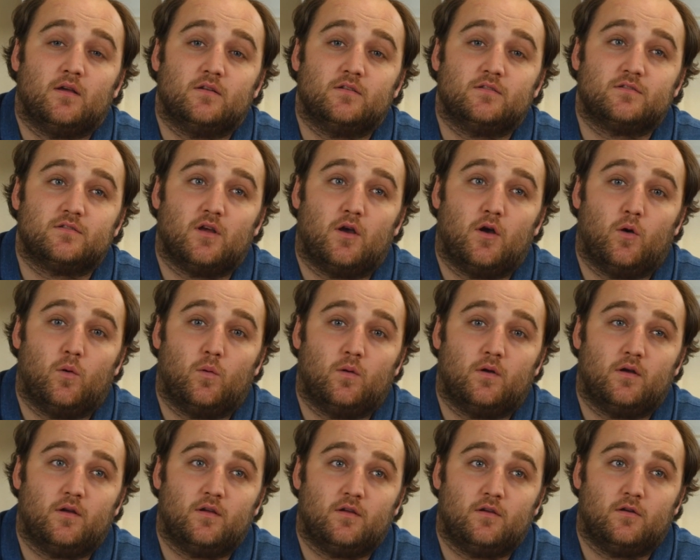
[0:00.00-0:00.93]
So
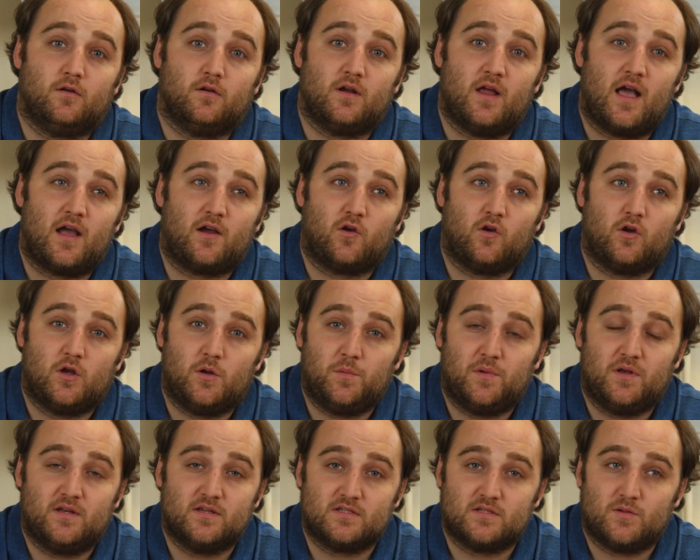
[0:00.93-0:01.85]
you're not going to
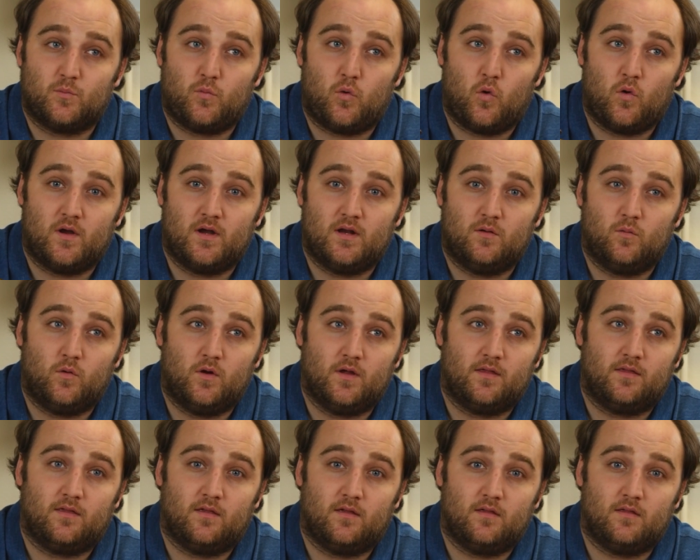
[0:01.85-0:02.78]
be disappointed
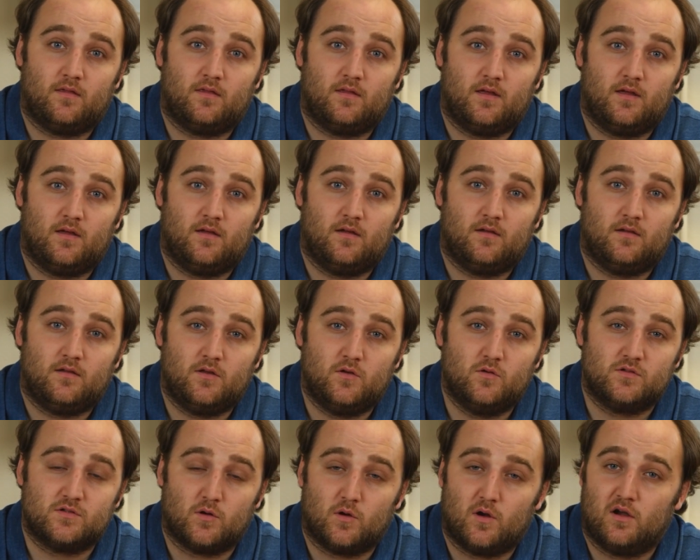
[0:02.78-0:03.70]
with the
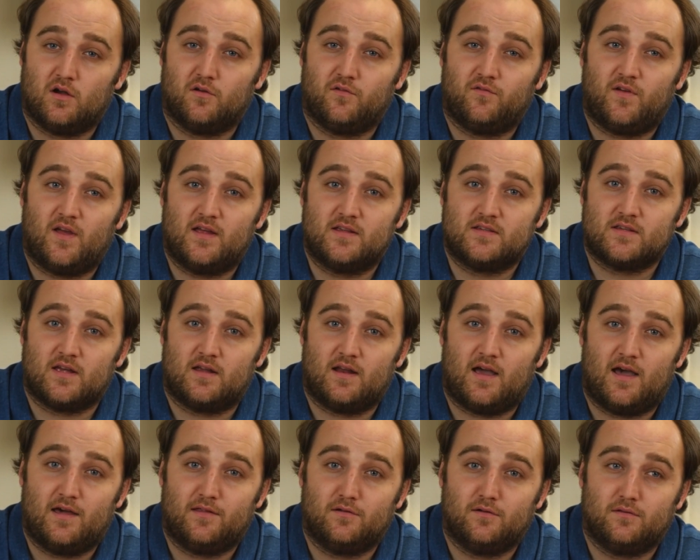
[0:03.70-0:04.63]
user interface on
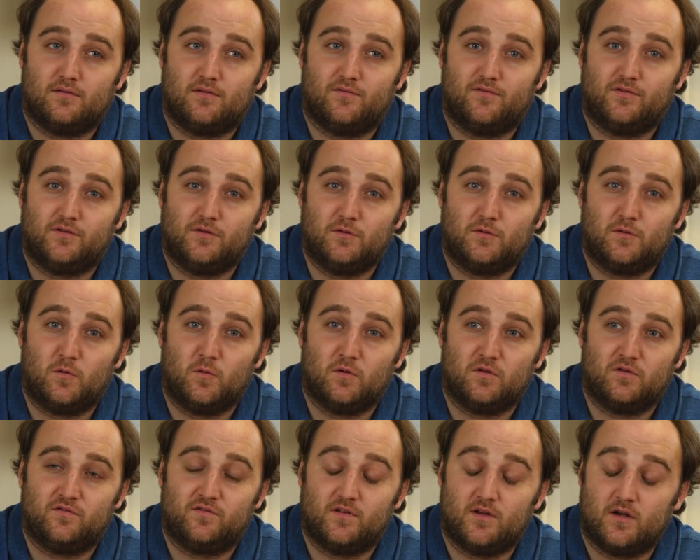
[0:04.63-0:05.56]
either the Fluke
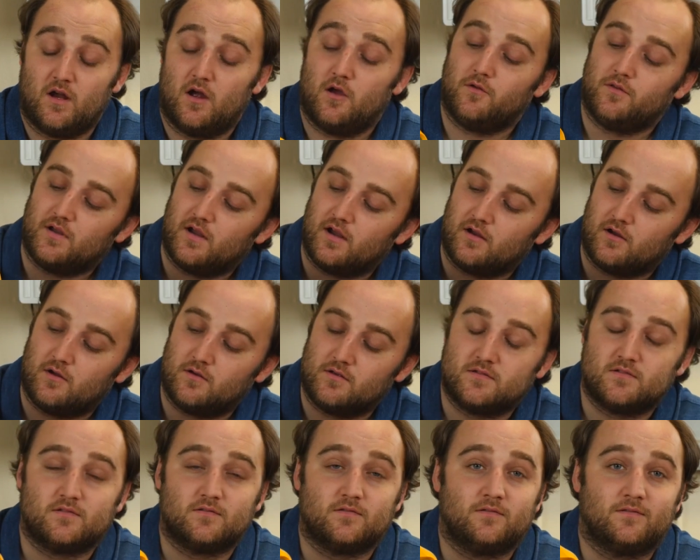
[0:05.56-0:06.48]
or the FLIR. Oh, there it
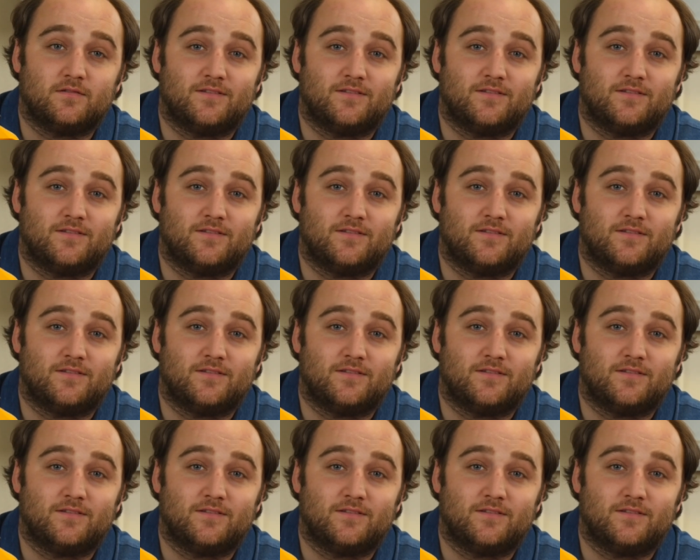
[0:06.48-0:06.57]
goes.